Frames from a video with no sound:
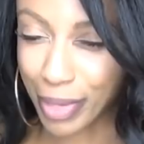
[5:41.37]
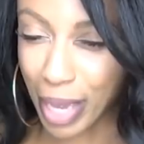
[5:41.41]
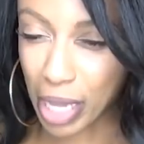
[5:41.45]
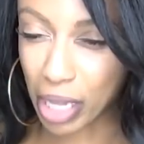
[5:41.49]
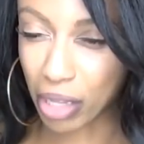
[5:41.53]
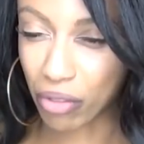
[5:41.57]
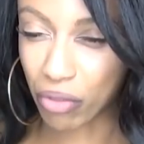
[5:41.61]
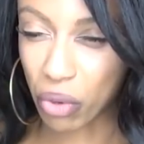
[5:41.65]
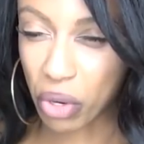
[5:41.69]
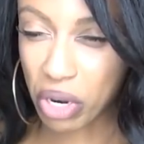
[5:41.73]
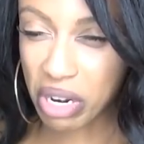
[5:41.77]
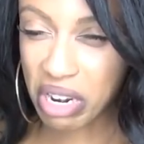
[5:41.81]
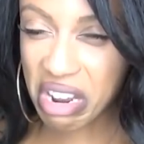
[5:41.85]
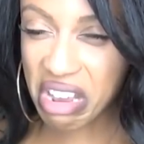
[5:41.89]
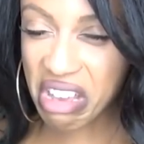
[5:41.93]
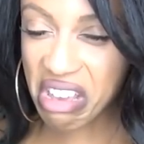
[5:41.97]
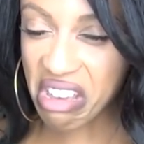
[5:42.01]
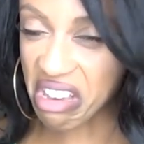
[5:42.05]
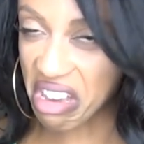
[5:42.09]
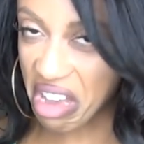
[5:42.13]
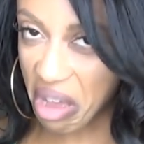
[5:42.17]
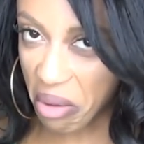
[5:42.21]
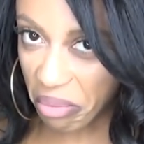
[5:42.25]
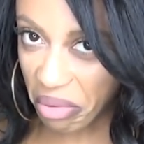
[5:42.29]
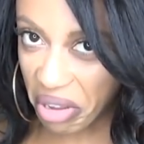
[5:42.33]

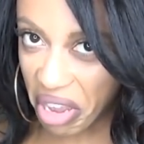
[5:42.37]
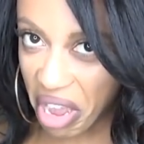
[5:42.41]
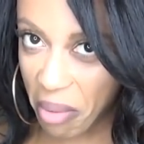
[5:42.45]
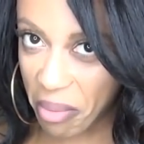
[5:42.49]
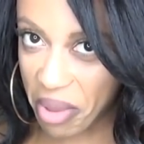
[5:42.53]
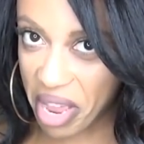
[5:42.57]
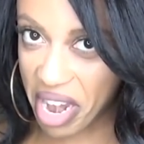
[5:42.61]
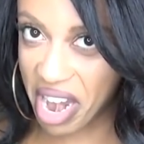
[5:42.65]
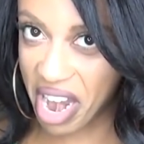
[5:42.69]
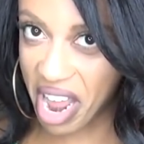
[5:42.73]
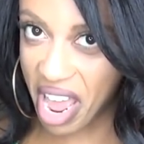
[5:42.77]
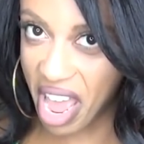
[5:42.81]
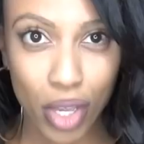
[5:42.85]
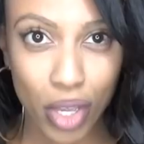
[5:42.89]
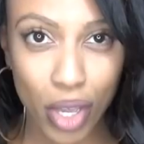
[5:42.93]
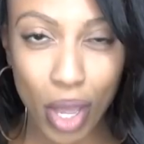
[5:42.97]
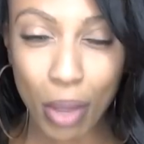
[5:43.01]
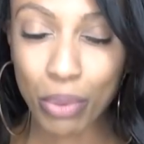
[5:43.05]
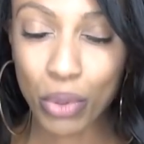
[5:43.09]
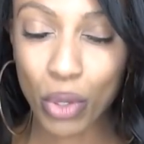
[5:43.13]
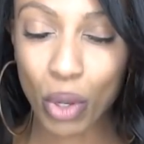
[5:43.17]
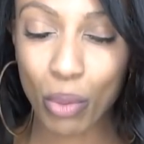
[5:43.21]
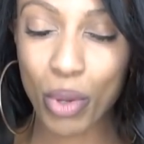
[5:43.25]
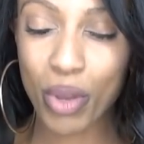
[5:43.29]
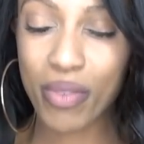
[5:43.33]
California, I'm coming.
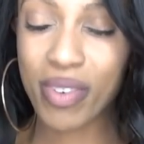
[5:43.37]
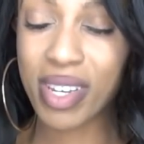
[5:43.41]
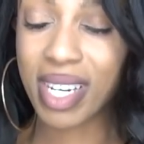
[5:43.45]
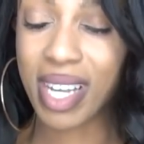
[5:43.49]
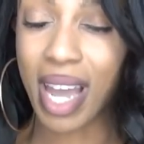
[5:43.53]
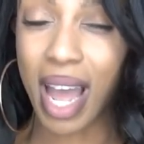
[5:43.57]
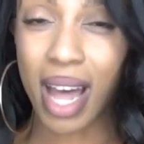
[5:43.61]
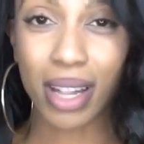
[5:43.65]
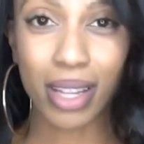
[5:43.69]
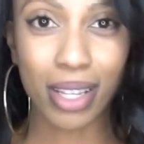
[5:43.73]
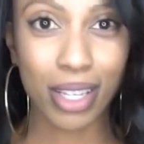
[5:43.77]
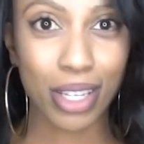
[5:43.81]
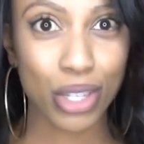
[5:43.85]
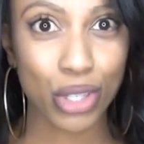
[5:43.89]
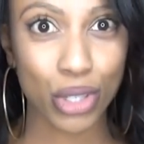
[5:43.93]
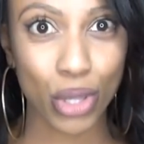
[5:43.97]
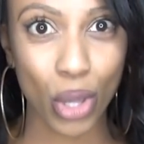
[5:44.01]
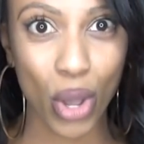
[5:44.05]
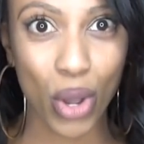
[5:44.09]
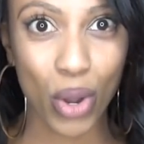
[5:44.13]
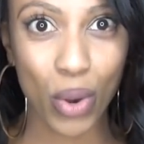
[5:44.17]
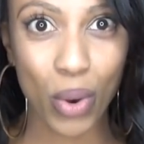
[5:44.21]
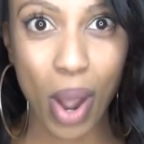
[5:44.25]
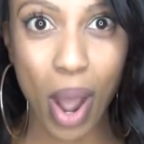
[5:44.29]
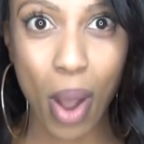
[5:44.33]
Yep, so I'm moving to Cali,
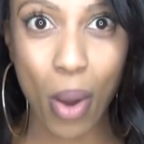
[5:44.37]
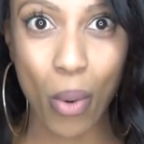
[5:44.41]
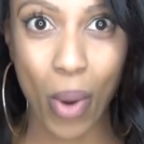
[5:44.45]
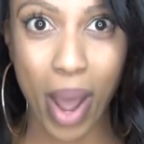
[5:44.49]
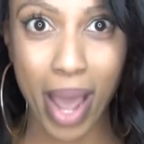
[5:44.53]
so uh,